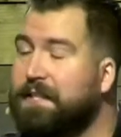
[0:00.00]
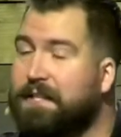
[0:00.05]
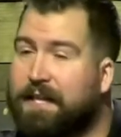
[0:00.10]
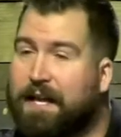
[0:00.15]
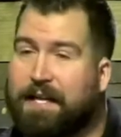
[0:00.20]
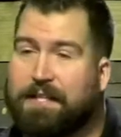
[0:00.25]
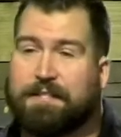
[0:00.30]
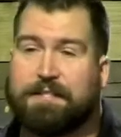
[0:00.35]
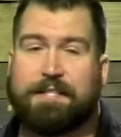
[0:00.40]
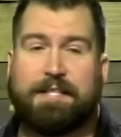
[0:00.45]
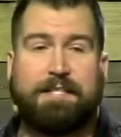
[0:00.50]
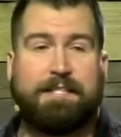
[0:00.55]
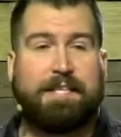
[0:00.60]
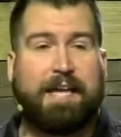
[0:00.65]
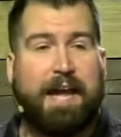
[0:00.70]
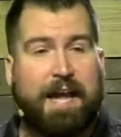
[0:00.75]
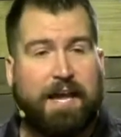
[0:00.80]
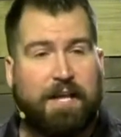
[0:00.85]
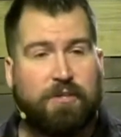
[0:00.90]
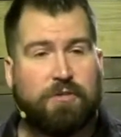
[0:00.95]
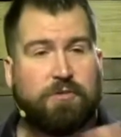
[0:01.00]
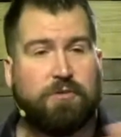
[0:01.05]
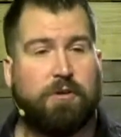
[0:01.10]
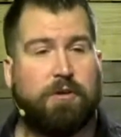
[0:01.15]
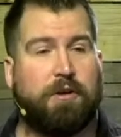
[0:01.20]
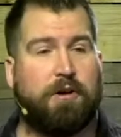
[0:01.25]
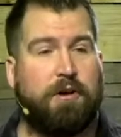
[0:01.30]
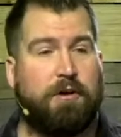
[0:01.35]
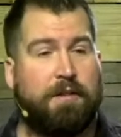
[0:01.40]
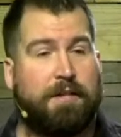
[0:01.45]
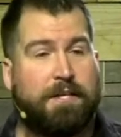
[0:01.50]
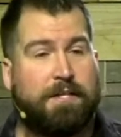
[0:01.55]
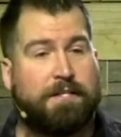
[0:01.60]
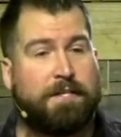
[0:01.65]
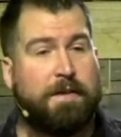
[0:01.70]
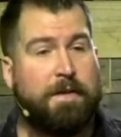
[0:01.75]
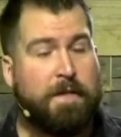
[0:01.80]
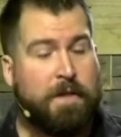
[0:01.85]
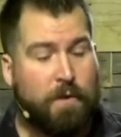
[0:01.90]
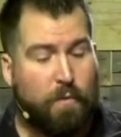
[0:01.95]
And as he's answering all this,
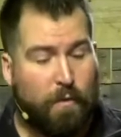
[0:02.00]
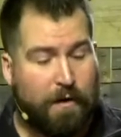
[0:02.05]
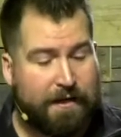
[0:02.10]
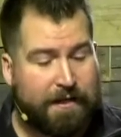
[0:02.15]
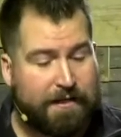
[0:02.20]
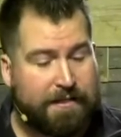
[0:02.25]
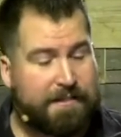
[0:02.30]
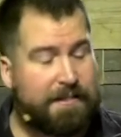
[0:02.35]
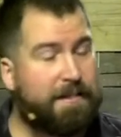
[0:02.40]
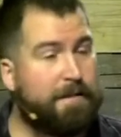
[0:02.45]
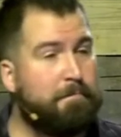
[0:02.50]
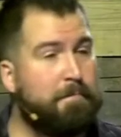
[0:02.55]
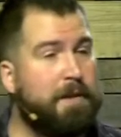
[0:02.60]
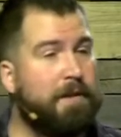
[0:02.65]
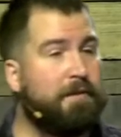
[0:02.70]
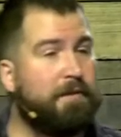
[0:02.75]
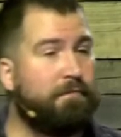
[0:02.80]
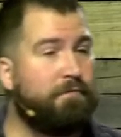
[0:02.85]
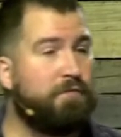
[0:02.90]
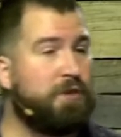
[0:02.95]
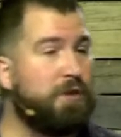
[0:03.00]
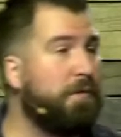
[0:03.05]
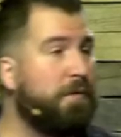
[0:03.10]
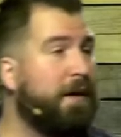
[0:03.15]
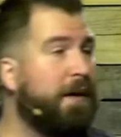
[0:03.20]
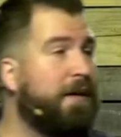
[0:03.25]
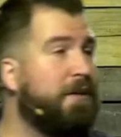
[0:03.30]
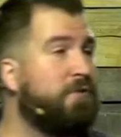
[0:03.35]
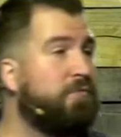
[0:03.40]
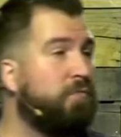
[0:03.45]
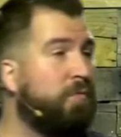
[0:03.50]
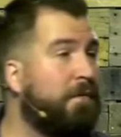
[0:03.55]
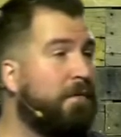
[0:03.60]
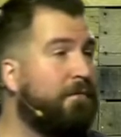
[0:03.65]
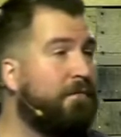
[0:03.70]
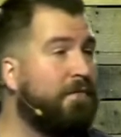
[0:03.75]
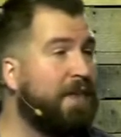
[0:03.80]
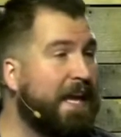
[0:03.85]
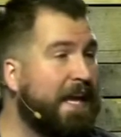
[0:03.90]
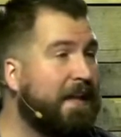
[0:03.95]
what he's in the middle of doing is
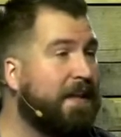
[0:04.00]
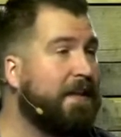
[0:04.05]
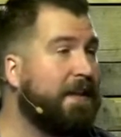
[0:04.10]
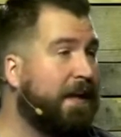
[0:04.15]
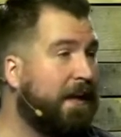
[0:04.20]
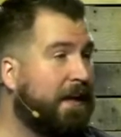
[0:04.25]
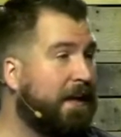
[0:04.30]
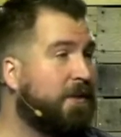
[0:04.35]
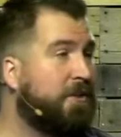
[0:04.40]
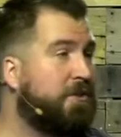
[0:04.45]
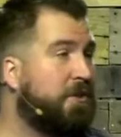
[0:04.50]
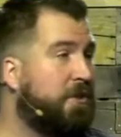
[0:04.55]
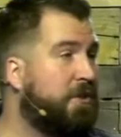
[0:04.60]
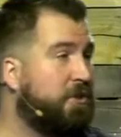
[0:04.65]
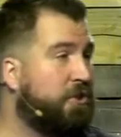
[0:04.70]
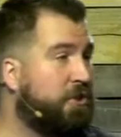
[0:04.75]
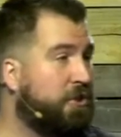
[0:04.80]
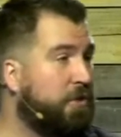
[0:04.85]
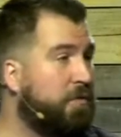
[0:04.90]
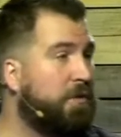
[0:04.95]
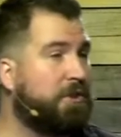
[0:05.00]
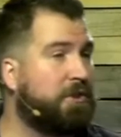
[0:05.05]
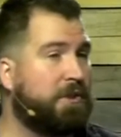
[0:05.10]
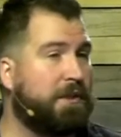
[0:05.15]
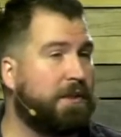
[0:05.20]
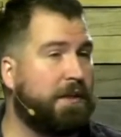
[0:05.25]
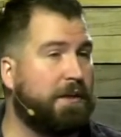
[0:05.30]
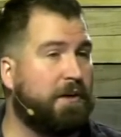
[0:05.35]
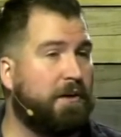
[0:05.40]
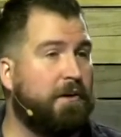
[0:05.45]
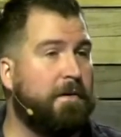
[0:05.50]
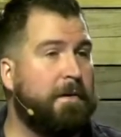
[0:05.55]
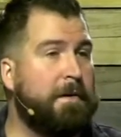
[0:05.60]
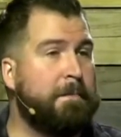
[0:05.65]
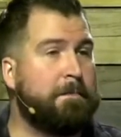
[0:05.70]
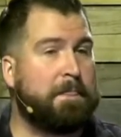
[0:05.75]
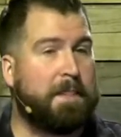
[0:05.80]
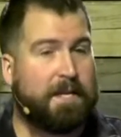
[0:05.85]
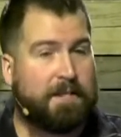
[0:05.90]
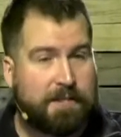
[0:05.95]
revealing to the Jewish leader
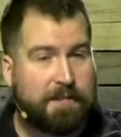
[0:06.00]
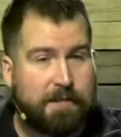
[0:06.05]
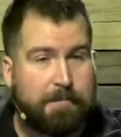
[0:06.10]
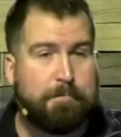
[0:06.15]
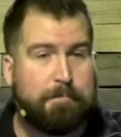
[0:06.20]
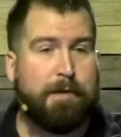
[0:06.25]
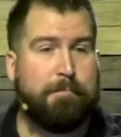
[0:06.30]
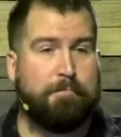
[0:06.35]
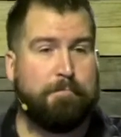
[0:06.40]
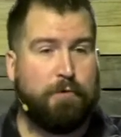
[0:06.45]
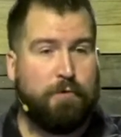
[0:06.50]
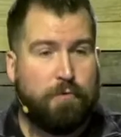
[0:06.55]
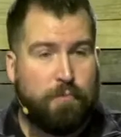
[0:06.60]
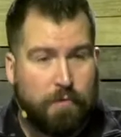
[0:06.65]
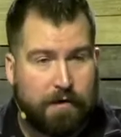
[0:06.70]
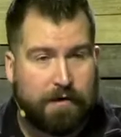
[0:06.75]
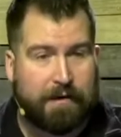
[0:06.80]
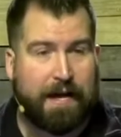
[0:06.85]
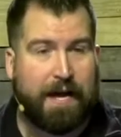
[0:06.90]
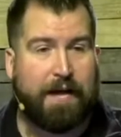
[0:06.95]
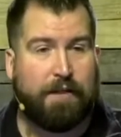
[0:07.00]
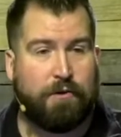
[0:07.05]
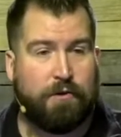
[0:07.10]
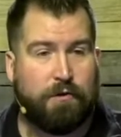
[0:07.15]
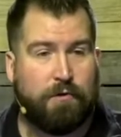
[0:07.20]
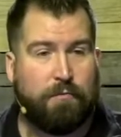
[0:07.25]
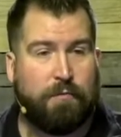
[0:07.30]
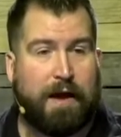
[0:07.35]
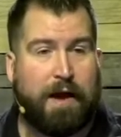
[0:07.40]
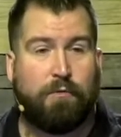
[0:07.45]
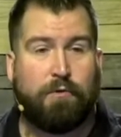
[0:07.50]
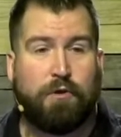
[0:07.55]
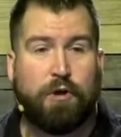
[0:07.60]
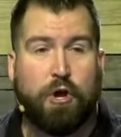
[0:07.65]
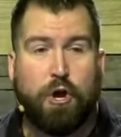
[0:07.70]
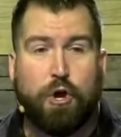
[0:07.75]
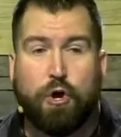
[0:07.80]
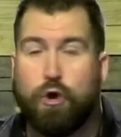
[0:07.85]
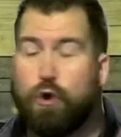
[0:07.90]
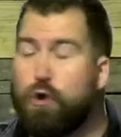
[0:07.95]
and to the people who are gathered around
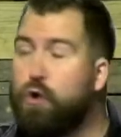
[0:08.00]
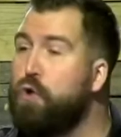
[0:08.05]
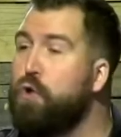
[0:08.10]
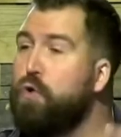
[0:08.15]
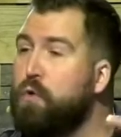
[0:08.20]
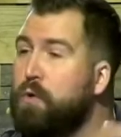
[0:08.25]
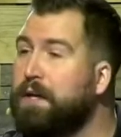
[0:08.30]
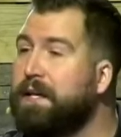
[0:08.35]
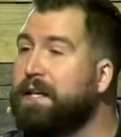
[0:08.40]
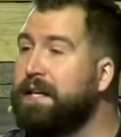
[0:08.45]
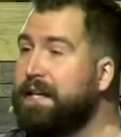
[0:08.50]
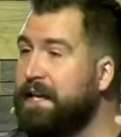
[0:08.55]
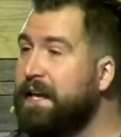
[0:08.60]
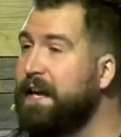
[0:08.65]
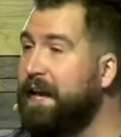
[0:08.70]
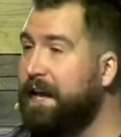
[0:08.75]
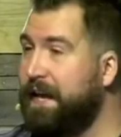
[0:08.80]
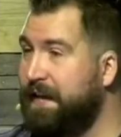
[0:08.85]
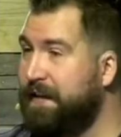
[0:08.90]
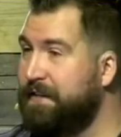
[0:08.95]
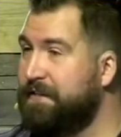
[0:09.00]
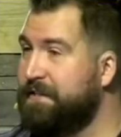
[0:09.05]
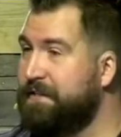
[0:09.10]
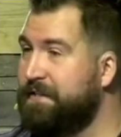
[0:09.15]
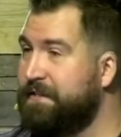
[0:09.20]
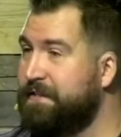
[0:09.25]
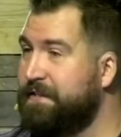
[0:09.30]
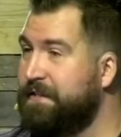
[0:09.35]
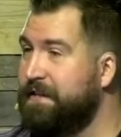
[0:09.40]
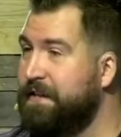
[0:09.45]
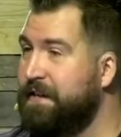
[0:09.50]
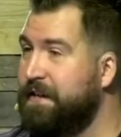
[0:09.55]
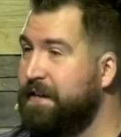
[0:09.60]
who he is.